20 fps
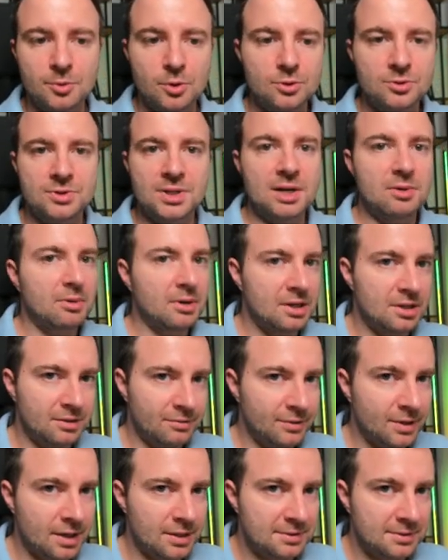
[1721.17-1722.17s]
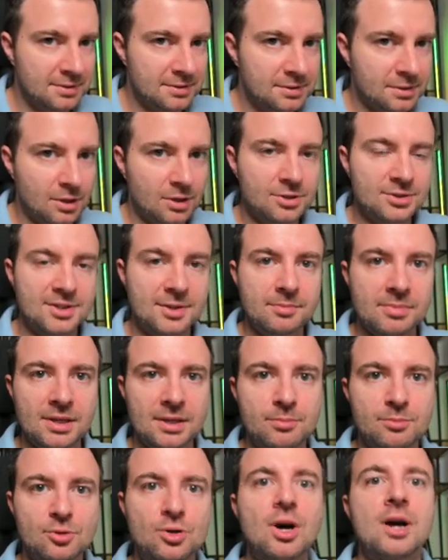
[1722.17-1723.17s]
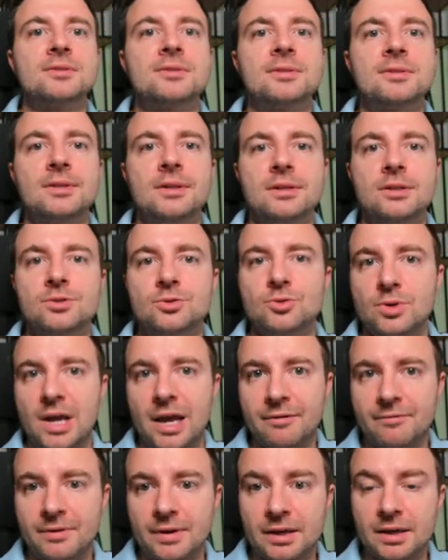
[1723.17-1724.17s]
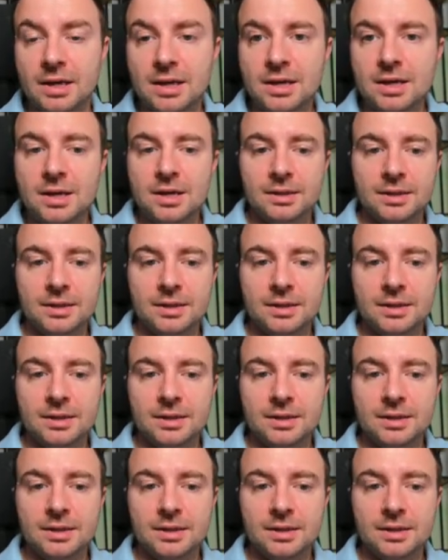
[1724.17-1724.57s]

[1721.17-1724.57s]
most networking devices are simply processing the traffic